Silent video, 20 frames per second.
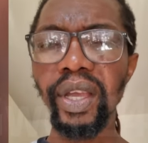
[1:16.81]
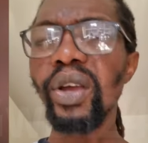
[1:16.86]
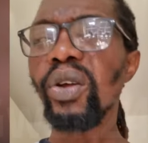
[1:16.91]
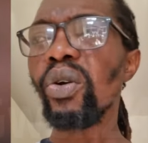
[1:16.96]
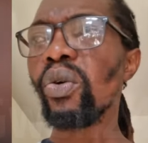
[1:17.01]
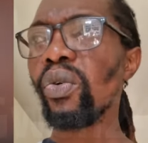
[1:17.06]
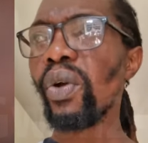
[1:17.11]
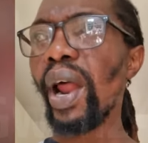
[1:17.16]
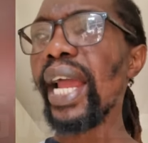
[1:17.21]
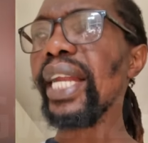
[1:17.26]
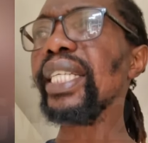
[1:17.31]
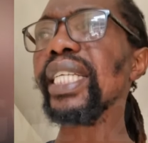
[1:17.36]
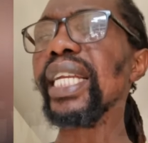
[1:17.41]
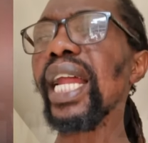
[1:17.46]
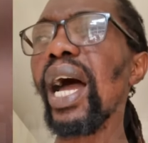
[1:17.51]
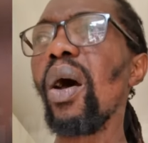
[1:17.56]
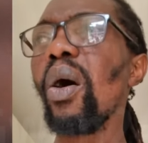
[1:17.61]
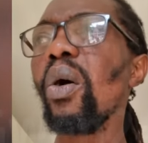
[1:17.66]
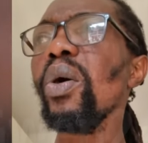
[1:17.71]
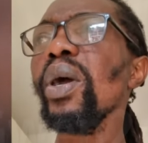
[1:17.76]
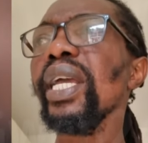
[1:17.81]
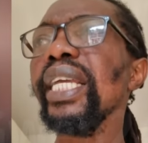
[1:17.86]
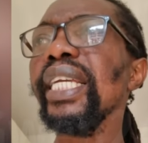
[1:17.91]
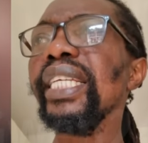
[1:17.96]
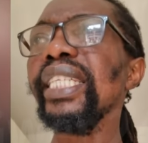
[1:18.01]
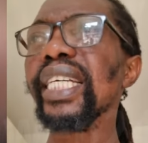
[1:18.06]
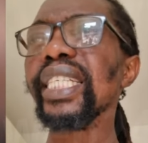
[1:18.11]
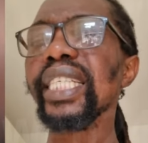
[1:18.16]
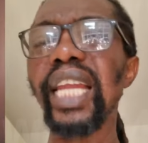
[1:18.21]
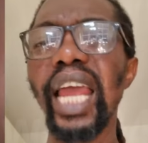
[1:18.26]
Right now, he
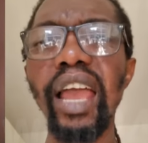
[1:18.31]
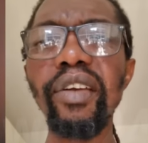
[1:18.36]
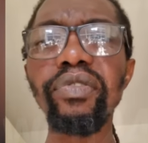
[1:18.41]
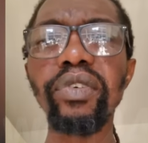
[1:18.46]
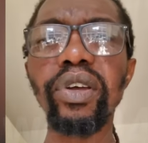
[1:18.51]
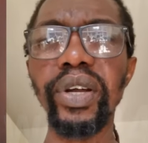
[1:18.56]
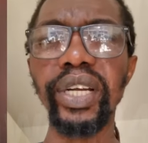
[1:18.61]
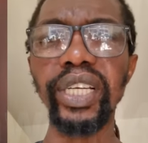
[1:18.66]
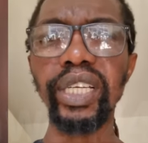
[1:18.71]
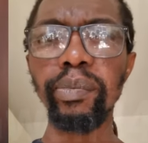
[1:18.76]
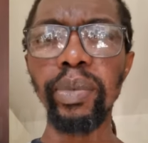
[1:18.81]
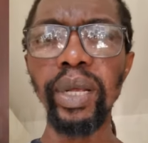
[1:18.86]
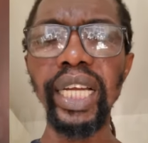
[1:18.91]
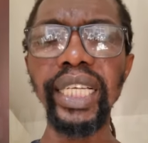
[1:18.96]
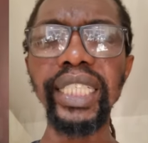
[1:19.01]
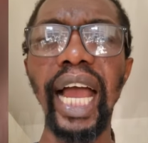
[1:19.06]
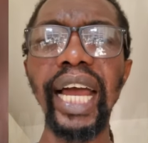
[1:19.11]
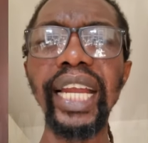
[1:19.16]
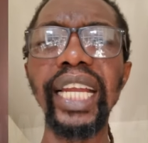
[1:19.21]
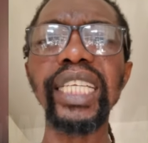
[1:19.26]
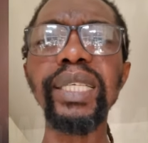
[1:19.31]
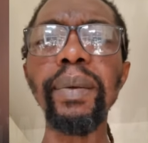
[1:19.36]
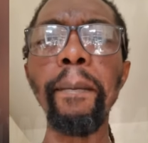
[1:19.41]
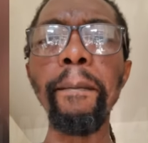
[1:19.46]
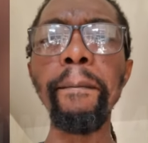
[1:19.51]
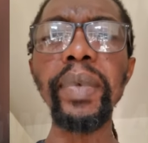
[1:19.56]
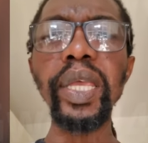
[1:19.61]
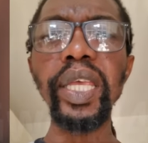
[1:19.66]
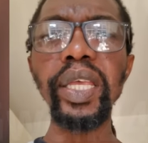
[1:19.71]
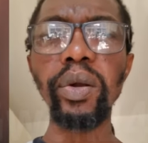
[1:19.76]
doesn't have credibility. Anachi
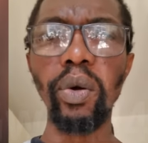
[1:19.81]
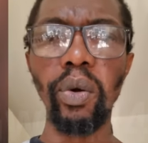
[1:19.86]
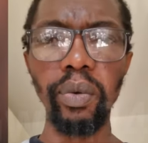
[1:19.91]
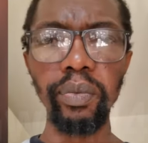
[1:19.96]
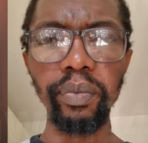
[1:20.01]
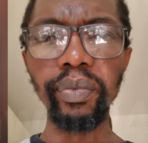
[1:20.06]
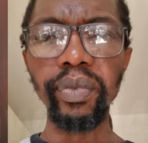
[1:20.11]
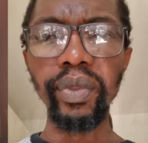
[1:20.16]
miro.